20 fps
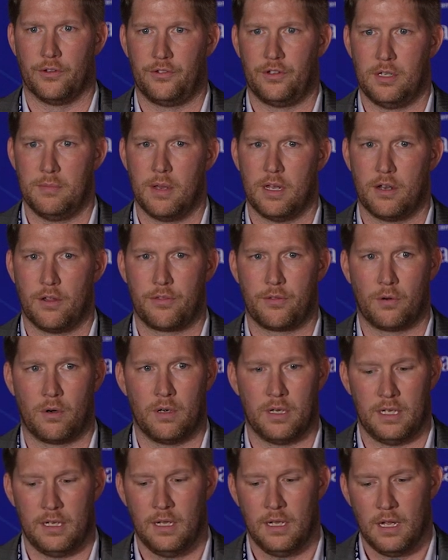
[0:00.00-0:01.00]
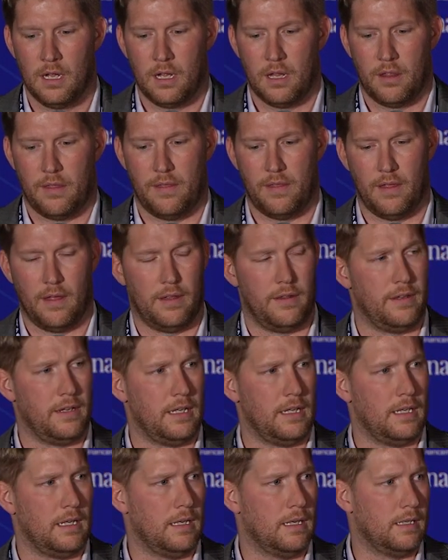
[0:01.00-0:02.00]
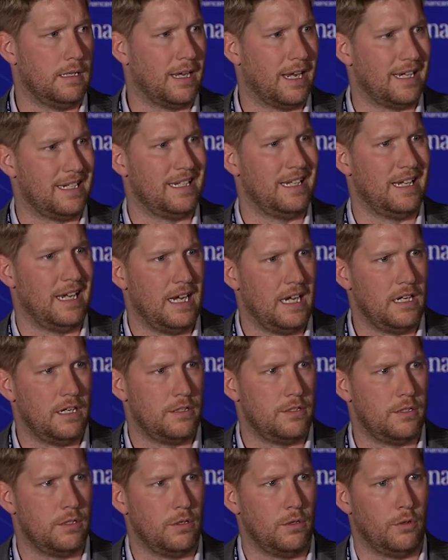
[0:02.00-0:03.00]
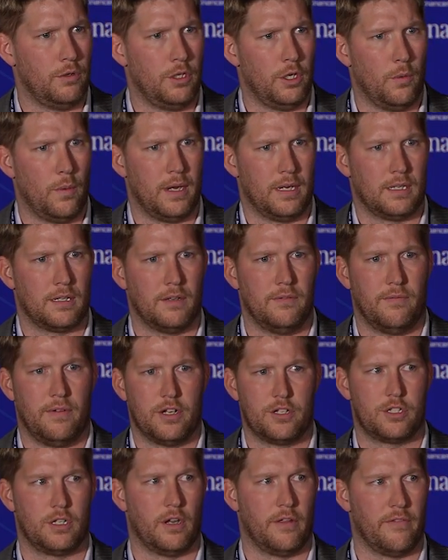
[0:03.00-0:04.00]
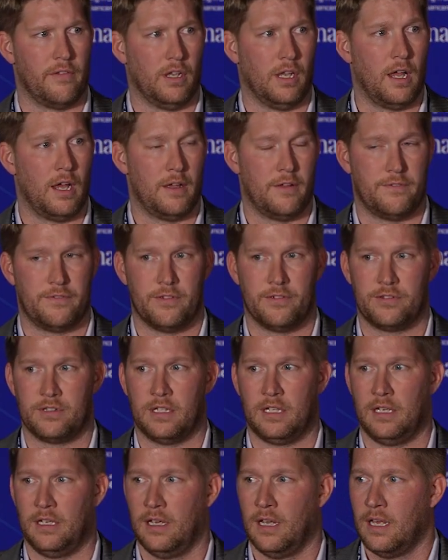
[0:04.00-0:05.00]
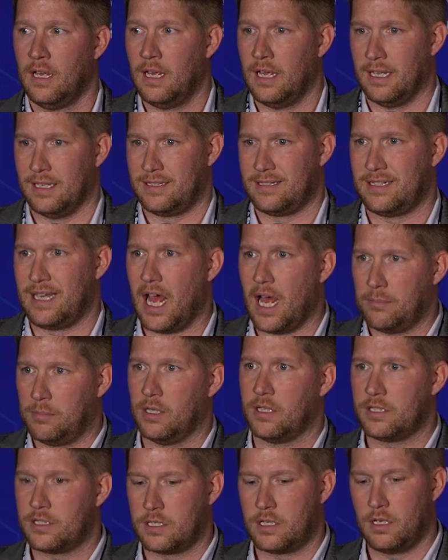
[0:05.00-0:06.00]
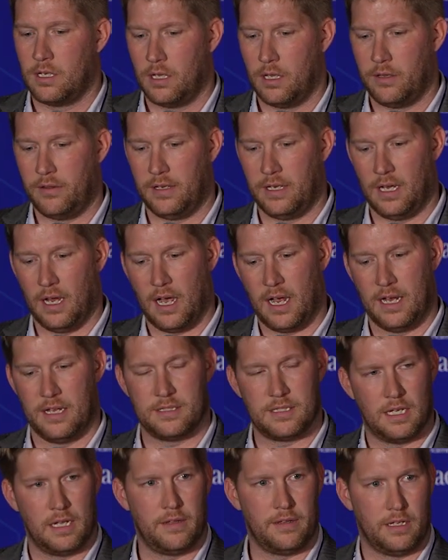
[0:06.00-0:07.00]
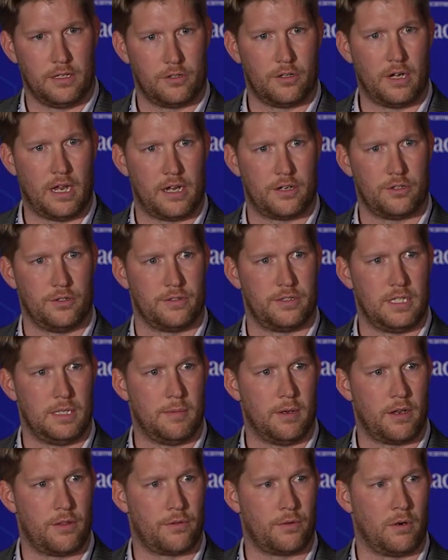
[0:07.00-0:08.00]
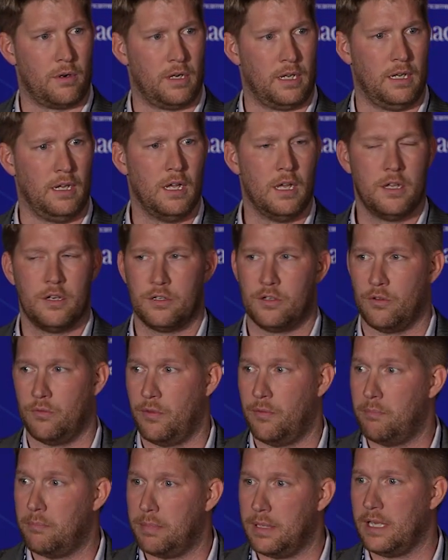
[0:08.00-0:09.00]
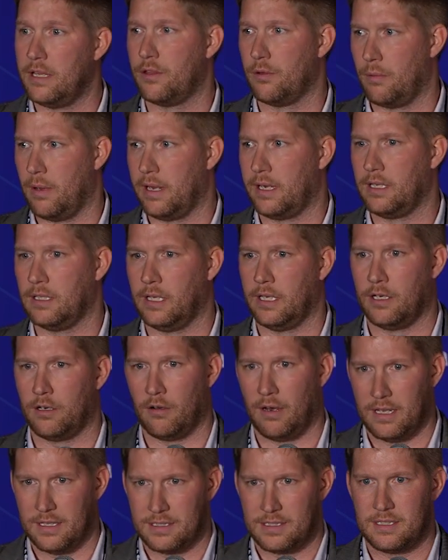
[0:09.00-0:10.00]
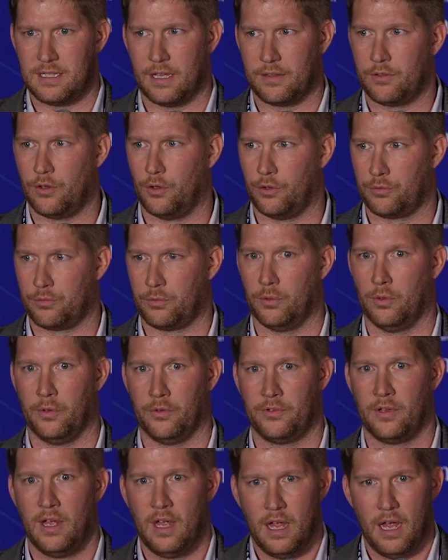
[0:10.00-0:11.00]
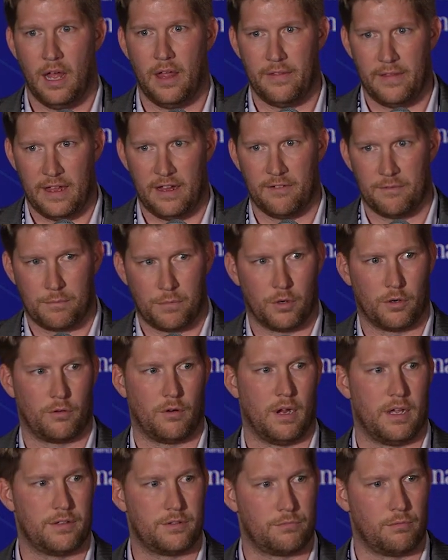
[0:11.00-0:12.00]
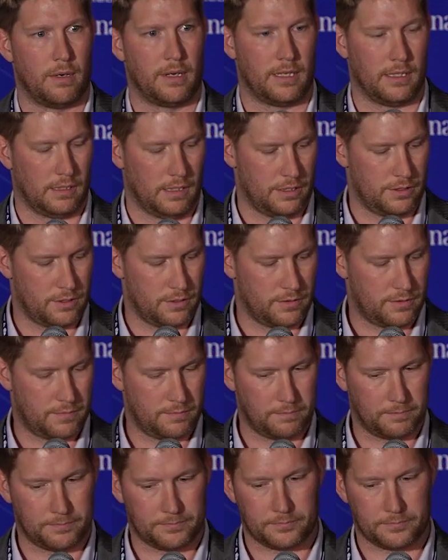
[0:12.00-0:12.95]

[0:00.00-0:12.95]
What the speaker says: Seabed Authority. The 1982 UN Convention on the Law of the Sea established the ISA, the International Seabed Authority, to be the regulator and set those rules, and they have progressed regulations.